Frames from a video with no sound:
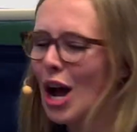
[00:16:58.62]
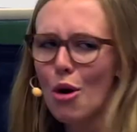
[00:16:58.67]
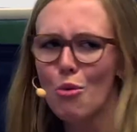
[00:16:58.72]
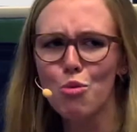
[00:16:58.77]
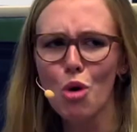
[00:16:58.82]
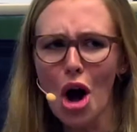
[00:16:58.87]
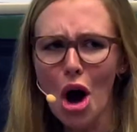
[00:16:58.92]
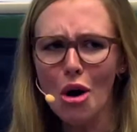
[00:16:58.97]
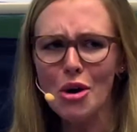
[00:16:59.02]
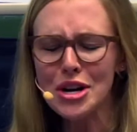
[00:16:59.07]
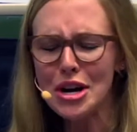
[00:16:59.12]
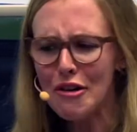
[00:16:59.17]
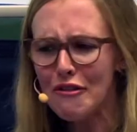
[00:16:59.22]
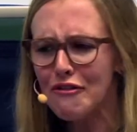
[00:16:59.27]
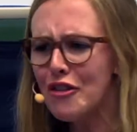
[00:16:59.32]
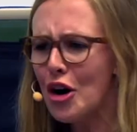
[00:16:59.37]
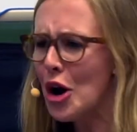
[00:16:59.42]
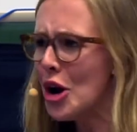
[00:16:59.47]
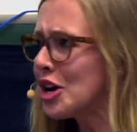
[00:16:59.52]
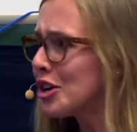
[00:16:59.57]
Will you
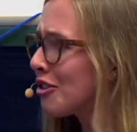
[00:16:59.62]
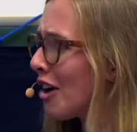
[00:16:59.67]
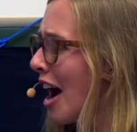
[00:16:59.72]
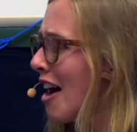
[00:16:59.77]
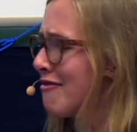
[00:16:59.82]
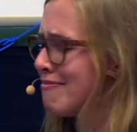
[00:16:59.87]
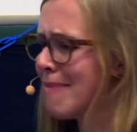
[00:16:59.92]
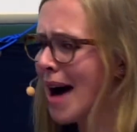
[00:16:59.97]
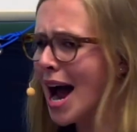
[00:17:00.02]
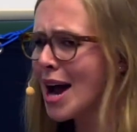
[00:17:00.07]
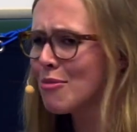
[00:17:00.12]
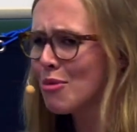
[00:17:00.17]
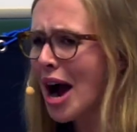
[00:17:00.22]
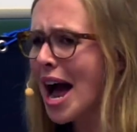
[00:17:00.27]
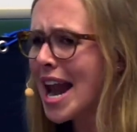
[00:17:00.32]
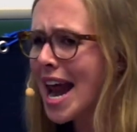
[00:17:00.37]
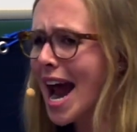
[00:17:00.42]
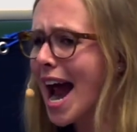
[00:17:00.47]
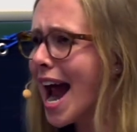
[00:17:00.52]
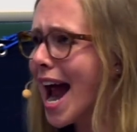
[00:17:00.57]
photograph
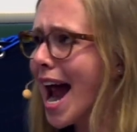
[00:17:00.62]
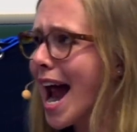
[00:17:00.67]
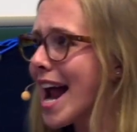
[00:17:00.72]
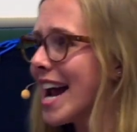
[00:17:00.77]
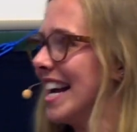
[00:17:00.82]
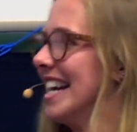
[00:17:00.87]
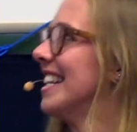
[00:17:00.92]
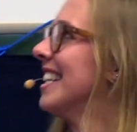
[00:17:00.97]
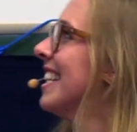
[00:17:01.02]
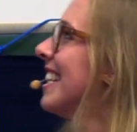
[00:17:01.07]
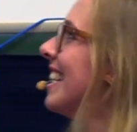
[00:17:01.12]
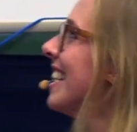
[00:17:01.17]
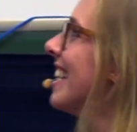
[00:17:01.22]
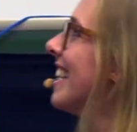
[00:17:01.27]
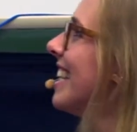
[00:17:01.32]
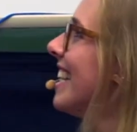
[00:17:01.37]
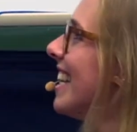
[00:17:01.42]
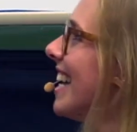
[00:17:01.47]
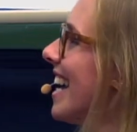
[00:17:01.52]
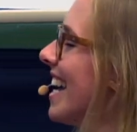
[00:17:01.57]
my wedding?
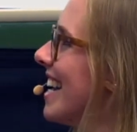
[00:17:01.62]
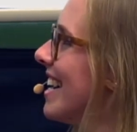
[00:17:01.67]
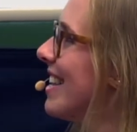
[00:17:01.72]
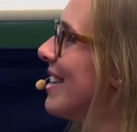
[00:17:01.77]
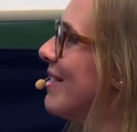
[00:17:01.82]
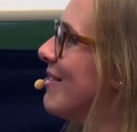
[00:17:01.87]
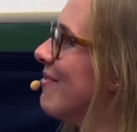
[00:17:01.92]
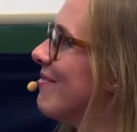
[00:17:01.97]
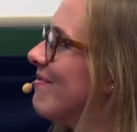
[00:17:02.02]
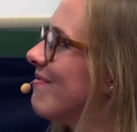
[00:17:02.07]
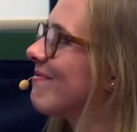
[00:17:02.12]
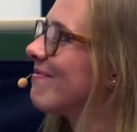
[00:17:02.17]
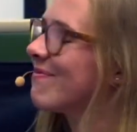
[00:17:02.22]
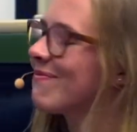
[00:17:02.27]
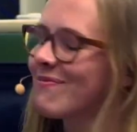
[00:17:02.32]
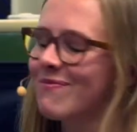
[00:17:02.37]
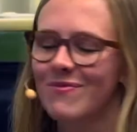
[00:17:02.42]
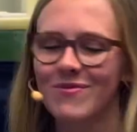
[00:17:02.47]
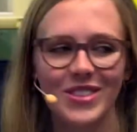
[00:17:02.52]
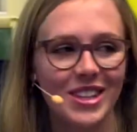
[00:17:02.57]
Um,
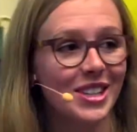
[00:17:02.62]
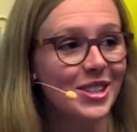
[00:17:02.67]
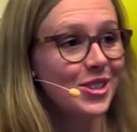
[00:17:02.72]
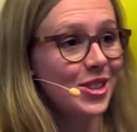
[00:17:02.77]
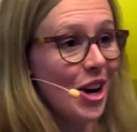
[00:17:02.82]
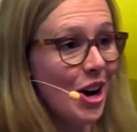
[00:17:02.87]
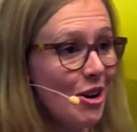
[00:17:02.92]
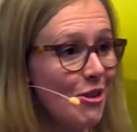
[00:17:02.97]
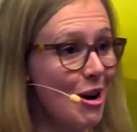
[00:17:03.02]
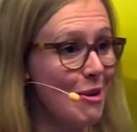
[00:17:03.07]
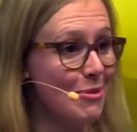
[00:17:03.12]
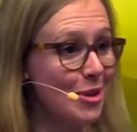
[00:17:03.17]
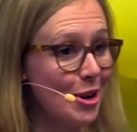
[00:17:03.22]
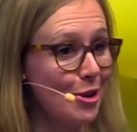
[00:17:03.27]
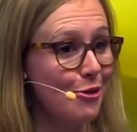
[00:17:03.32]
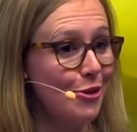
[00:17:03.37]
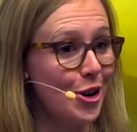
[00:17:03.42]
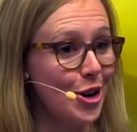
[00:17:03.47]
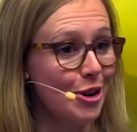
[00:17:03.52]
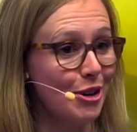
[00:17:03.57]
so I'm going
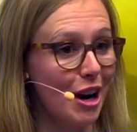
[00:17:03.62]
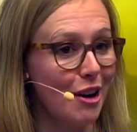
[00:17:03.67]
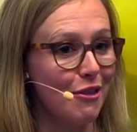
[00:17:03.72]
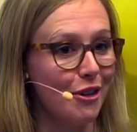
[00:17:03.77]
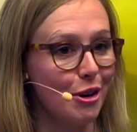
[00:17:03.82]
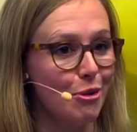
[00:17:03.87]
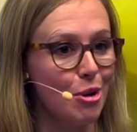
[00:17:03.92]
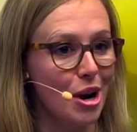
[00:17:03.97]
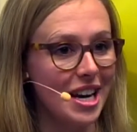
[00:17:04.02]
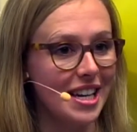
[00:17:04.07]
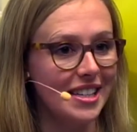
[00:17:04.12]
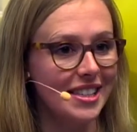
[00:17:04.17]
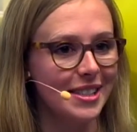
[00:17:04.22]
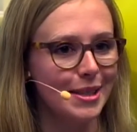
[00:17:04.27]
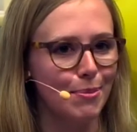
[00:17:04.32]
to photograph her wedding in